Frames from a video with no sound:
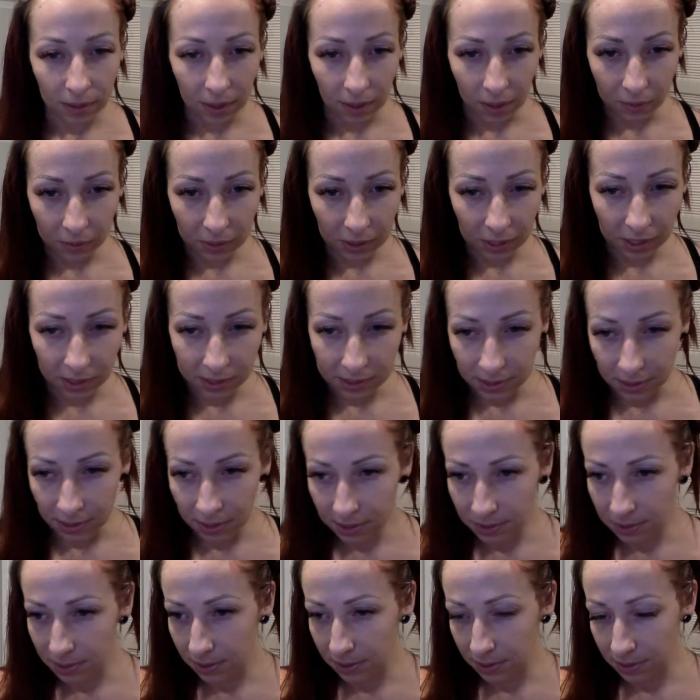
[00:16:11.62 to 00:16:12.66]
how they get to
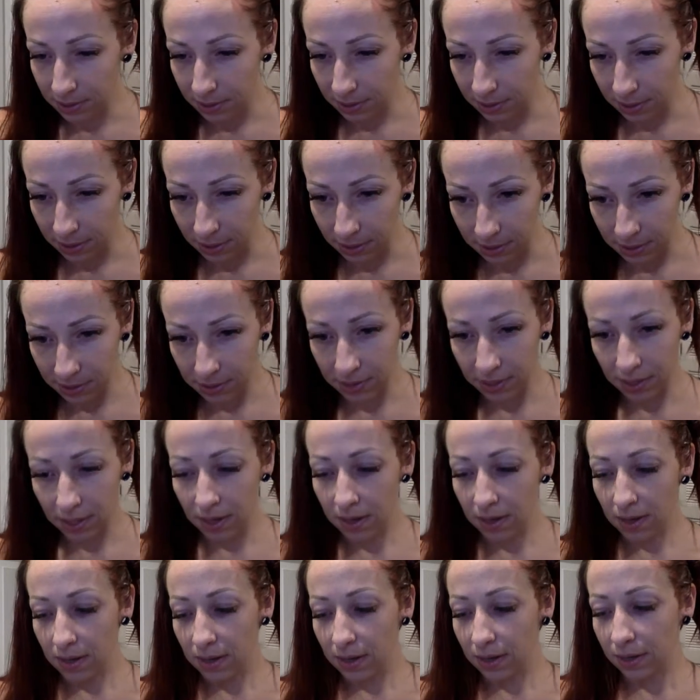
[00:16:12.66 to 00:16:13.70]
this and this and this.
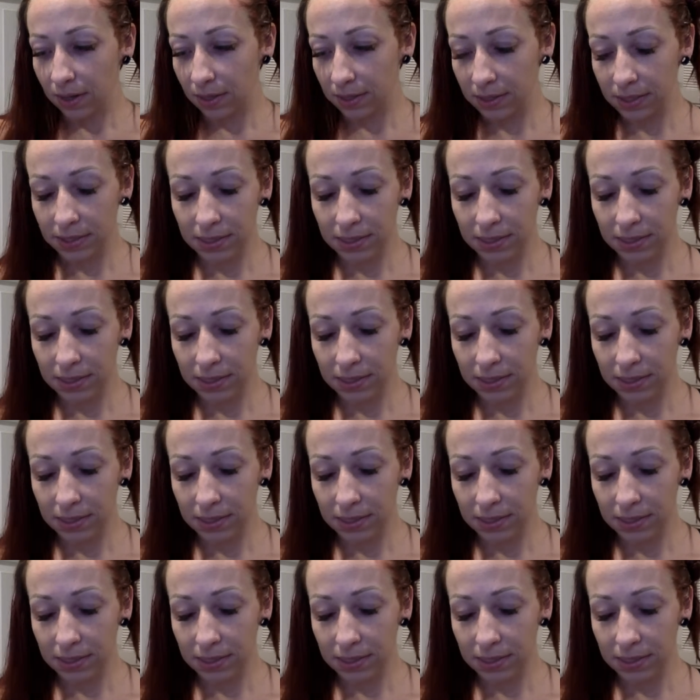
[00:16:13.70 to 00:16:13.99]
Because